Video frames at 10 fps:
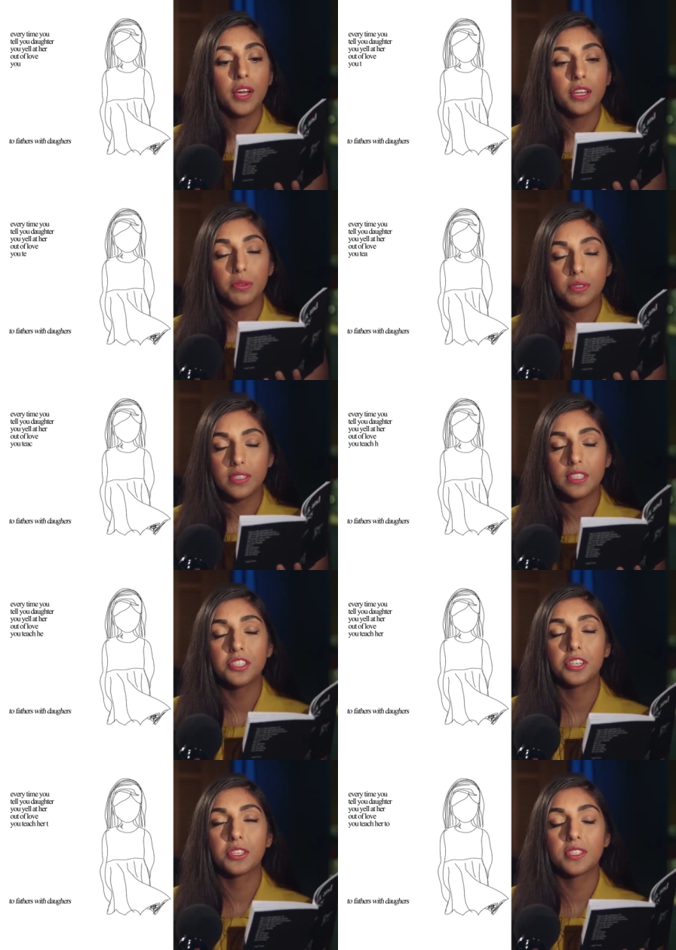You
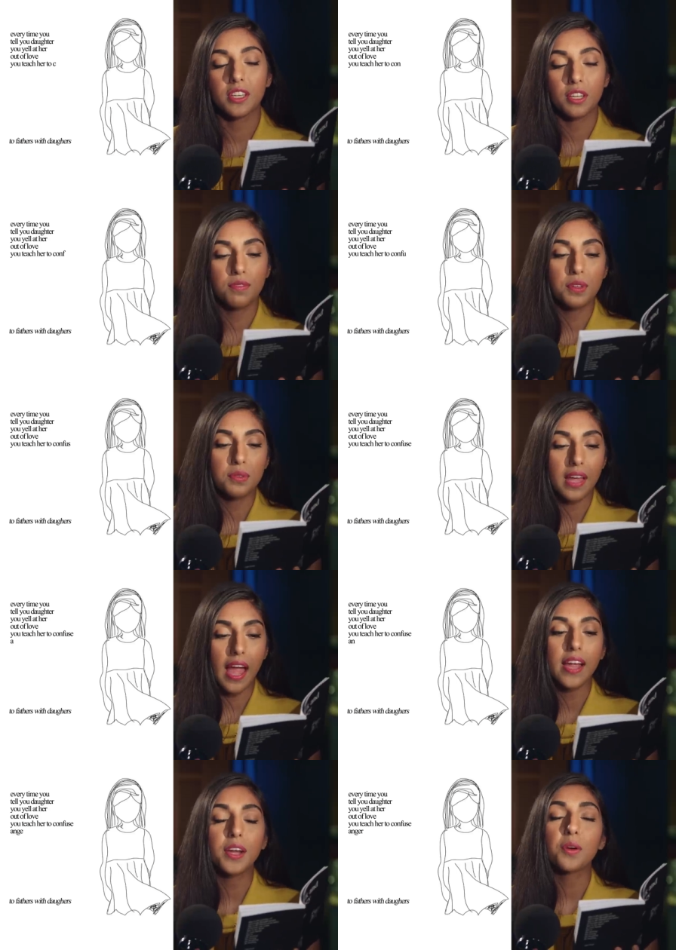teach her to confuse
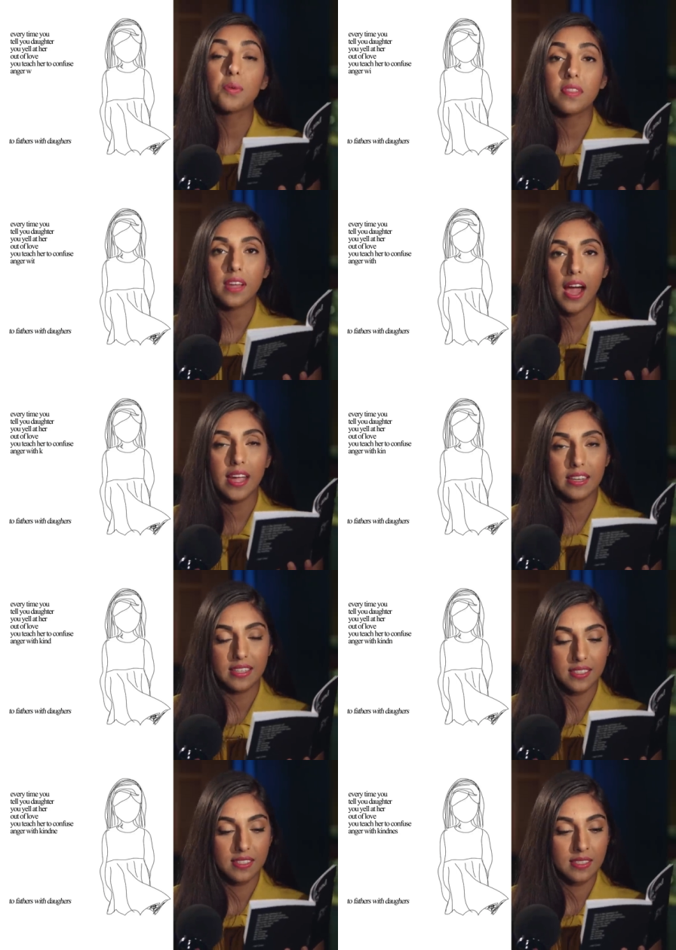anger with
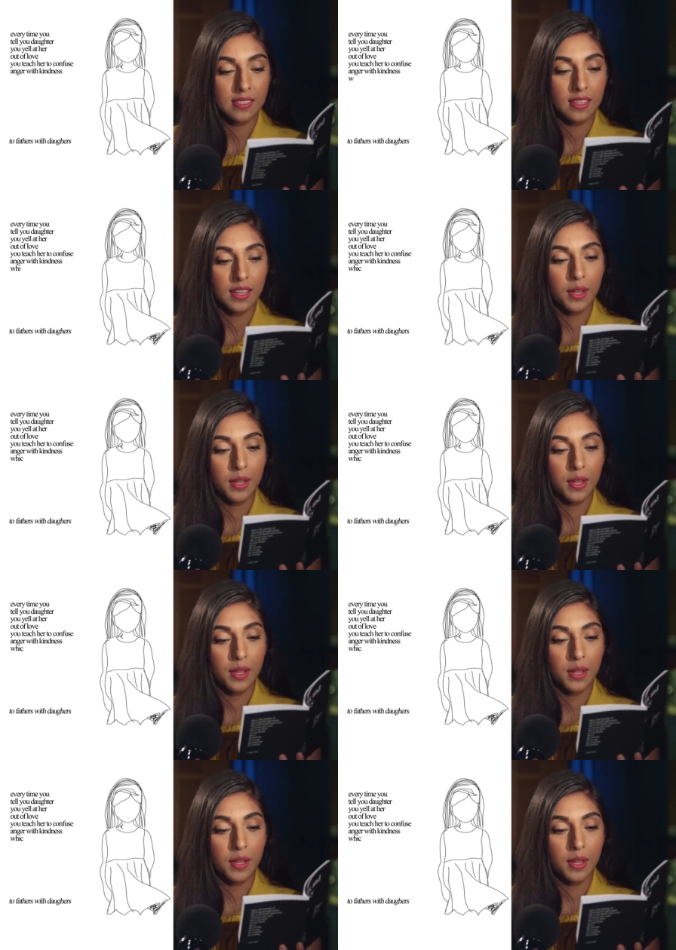kindness,